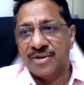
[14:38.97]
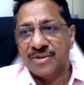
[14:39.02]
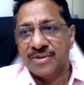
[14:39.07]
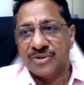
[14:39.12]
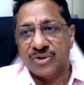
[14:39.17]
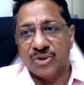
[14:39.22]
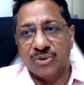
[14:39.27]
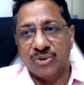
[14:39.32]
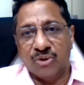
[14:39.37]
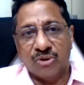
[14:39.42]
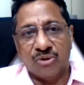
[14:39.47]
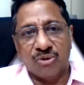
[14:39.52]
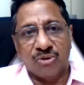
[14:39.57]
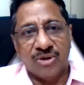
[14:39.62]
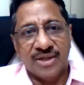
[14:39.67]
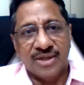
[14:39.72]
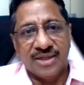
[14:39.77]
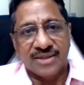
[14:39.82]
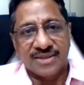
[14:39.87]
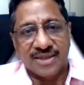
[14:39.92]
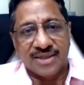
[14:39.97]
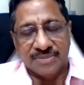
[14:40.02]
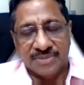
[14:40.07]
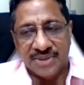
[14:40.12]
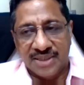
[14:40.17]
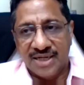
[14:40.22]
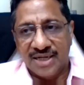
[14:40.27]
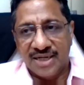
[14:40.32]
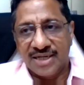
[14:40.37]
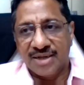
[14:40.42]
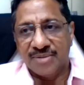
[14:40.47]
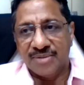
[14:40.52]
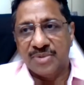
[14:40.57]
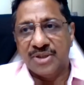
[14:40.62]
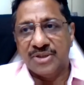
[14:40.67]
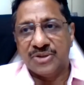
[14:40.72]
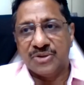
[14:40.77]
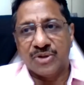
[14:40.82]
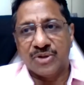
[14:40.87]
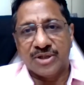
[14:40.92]
So not only the subsidiary
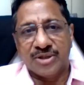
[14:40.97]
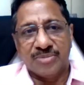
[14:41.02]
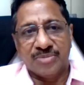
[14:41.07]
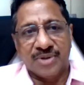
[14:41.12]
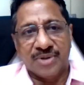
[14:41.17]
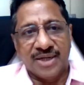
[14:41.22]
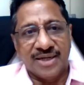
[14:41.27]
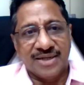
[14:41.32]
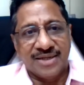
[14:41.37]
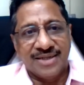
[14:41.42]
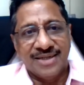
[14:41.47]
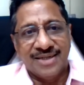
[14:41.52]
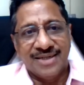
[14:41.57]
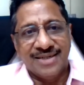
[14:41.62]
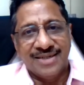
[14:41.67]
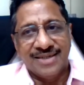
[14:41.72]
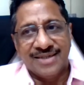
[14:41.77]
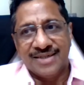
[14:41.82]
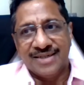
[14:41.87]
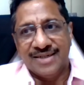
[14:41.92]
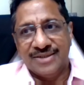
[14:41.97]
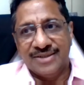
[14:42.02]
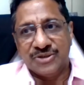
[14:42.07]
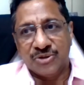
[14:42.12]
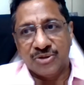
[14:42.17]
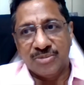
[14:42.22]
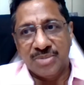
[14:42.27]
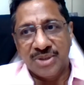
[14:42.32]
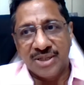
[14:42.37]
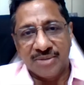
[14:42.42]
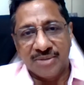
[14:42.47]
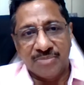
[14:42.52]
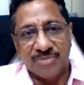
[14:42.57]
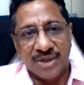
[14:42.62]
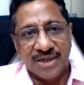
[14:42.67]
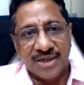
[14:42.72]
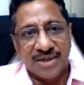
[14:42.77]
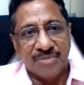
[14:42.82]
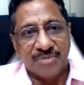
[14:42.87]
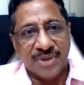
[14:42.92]
company should reply, it should be
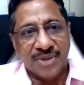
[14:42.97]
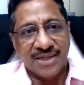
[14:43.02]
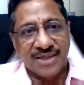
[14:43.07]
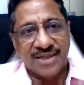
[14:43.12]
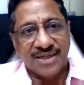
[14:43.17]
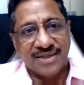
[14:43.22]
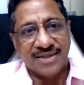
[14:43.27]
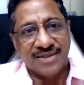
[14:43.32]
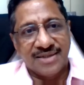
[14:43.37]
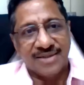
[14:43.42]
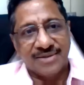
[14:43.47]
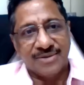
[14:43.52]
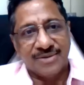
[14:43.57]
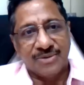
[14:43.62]
replied by the